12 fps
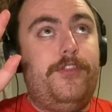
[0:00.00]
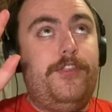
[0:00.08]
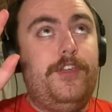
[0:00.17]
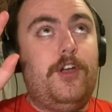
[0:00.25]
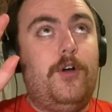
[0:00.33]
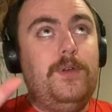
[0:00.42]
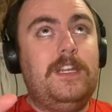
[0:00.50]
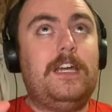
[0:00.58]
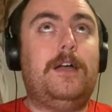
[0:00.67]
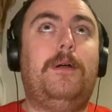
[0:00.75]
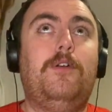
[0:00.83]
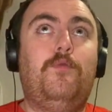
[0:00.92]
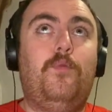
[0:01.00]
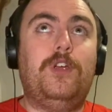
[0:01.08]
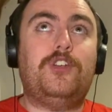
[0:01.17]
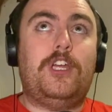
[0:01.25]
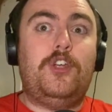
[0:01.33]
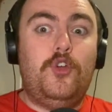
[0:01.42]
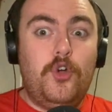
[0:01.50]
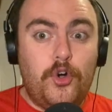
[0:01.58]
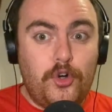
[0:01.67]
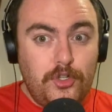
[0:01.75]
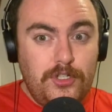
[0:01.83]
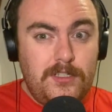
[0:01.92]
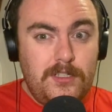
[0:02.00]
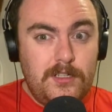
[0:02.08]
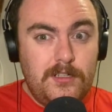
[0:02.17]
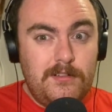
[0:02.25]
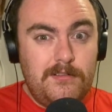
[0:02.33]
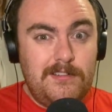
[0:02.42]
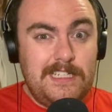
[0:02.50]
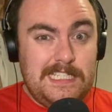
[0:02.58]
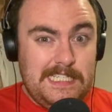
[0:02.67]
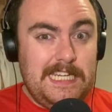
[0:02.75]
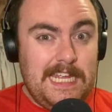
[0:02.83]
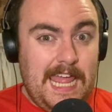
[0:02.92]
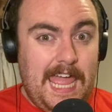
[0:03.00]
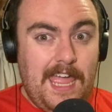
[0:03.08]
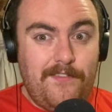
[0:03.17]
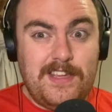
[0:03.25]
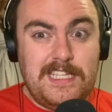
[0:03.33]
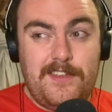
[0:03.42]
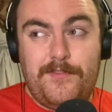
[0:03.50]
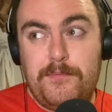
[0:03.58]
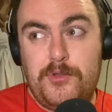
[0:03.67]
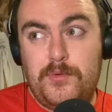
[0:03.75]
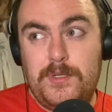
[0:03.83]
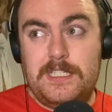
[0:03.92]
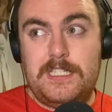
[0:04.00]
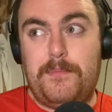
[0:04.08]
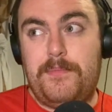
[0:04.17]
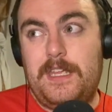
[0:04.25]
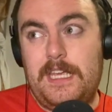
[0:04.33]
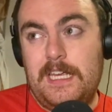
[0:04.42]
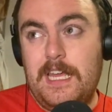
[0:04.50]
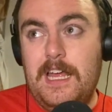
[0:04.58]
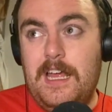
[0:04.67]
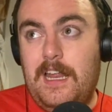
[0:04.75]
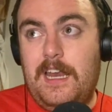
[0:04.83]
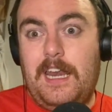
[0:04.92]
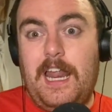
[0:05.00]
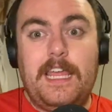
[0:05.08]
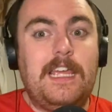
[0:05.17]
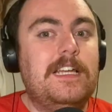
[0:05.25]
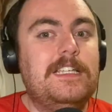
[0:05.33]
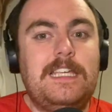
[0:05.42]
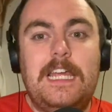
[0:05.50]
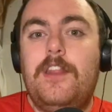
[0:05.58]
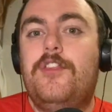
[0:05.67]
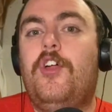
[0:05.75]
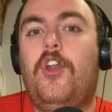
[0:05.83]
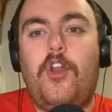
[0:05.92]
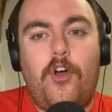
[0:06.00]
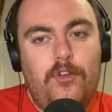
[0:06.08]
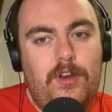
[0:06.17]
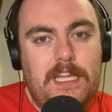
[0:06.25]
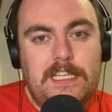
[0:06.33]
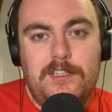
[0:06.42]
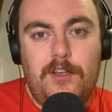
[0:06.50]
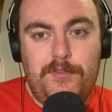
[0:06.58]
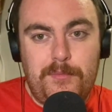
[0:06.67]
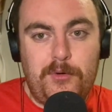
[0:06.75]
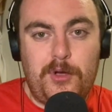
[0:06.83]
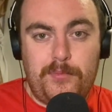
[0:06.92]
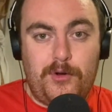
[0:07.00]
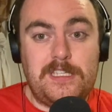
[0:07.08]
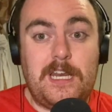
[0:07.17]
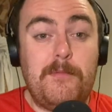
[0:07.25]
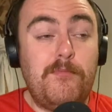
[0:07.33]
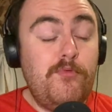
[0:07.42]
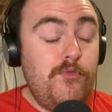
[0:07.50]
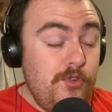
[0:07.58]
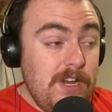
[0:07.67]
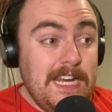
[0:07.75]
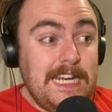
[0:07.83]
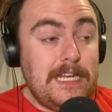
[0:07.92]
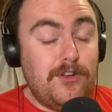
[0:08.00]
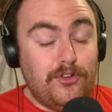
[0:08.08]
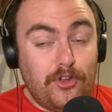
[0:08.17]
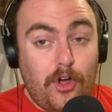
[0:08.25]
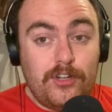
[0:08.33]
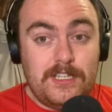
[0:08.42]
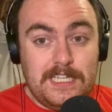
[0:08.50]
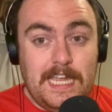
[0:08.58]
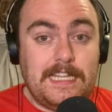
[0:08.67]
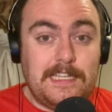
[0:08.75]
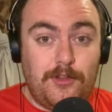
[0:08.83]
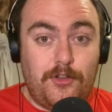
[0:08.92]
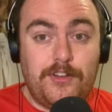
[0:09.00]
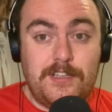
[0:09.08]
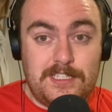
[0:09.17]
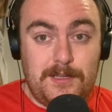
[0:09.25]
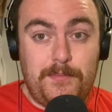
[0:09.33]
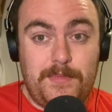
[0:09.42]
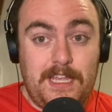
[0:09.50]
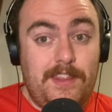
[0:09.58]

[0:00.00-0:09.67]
The only time I wish I could DNF is if I'm doing something like, say, the long list of the Booker Prize, and I'm really not getting on to something.